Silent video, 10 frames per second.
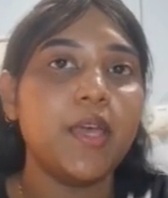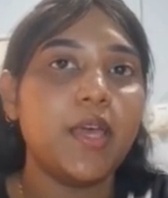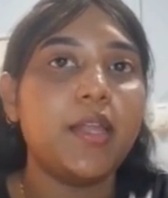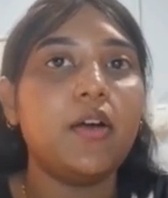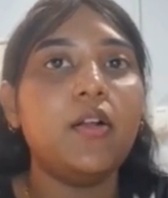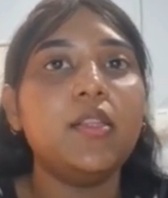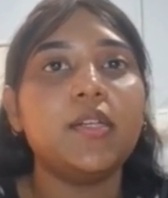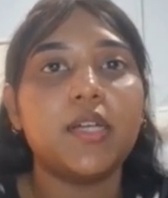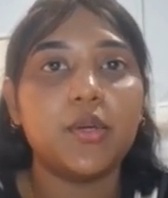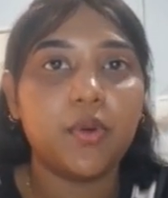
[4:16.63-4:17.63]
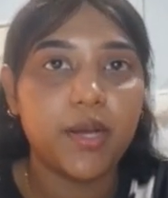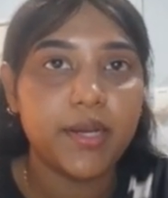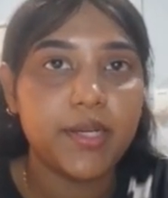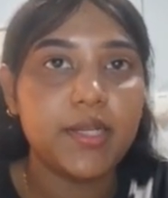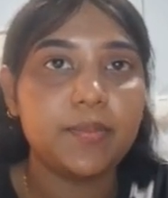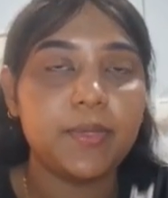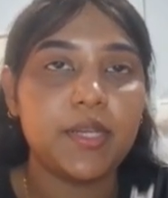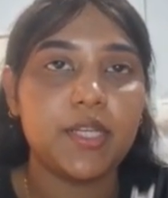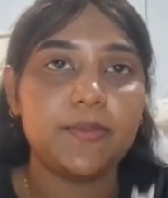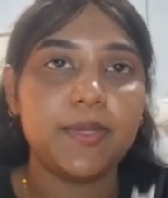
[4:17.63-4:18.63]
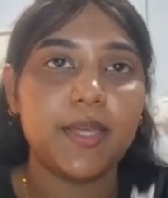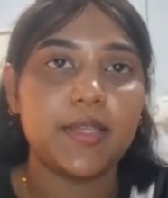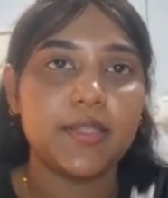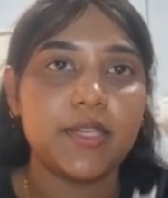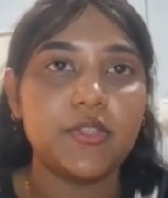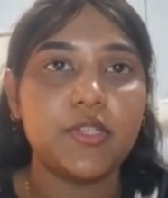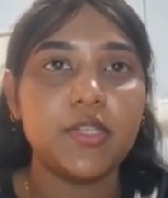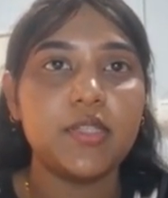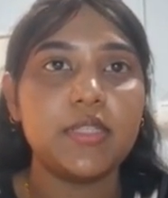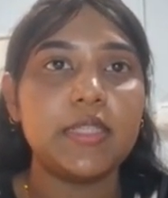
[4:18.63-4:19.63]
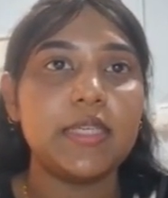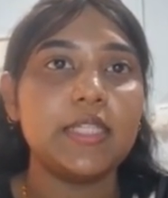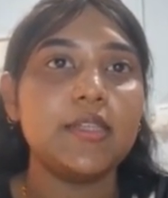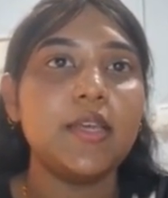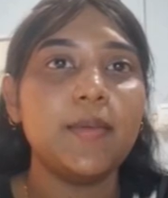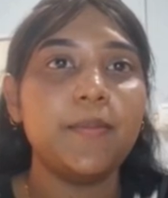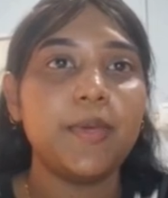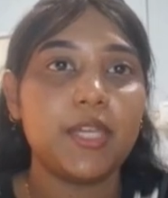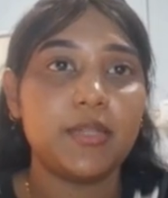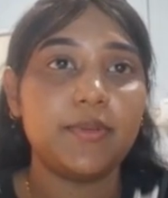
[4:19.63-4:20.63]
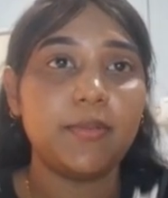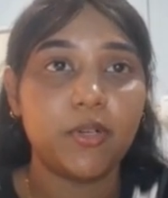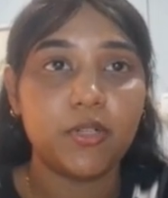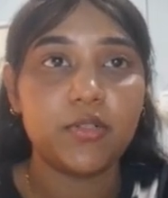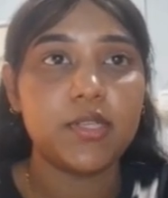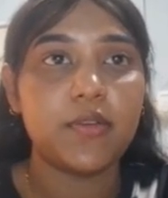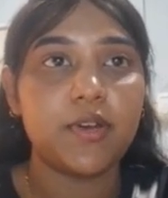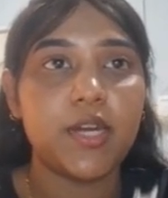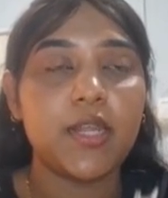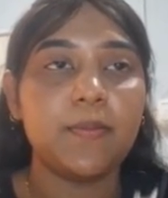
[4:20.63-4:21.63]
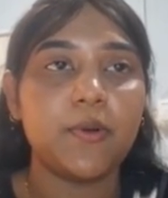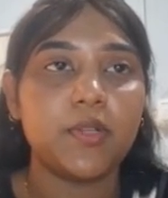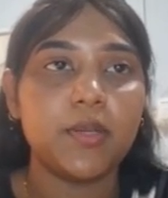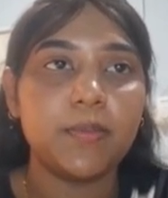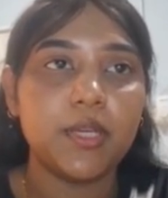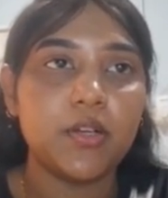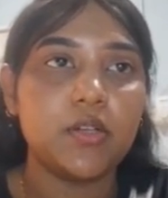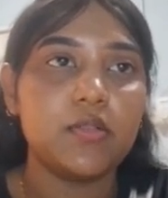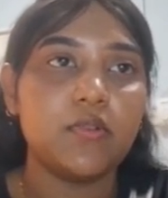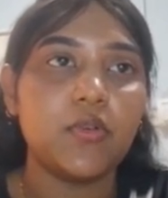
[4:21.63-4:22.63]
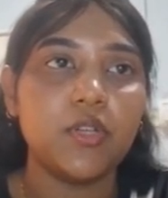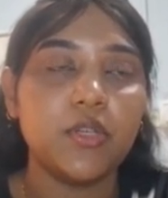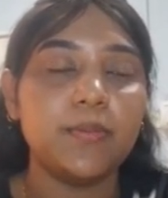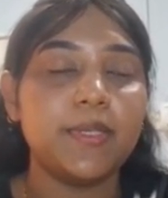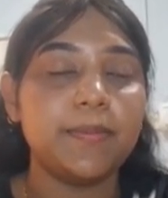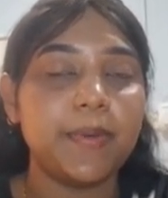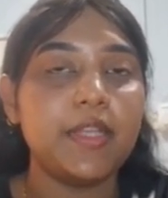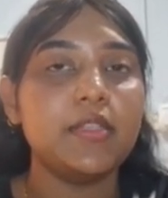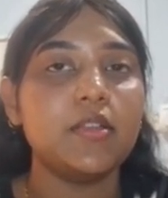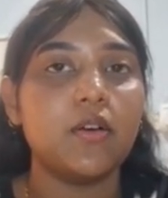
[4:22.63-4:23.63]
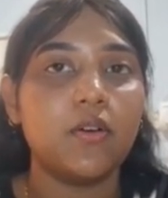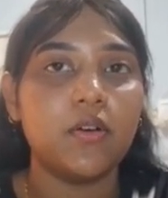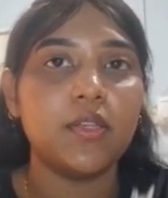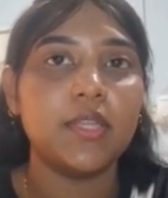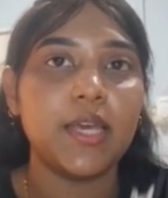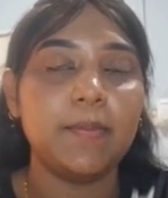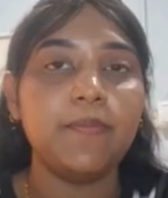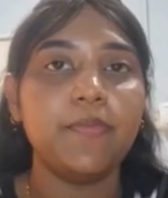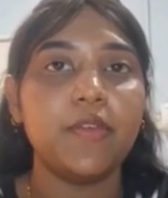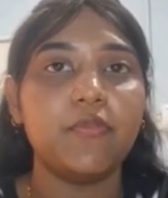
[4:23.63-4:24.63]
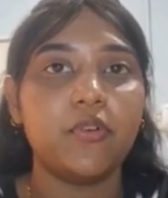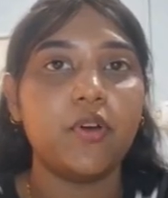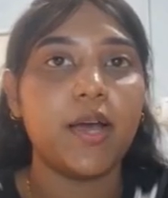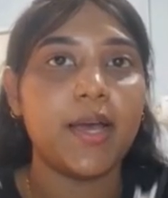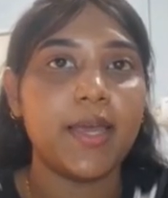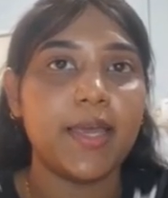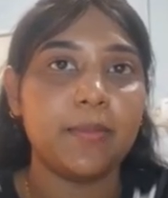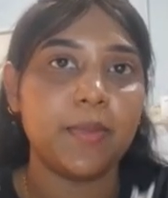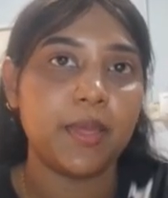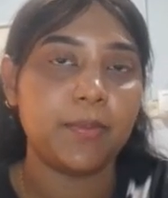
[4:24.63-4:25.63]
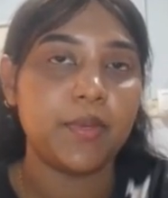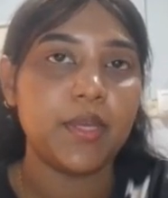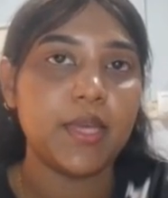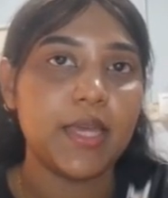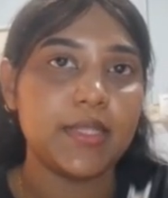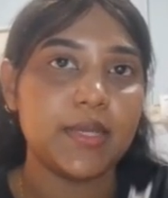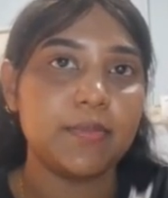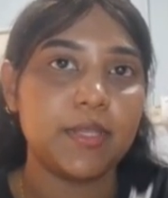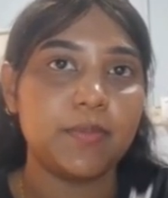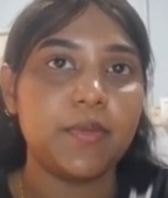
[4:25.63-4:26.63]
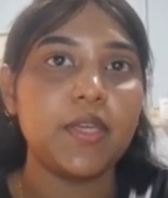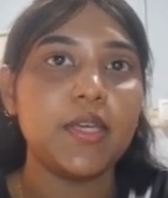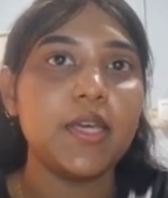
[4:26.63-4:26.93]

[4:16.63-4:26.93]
and all the required PHP extensions. These PHP modules are very important because Roundcube depends on them for IMAP, SMTP,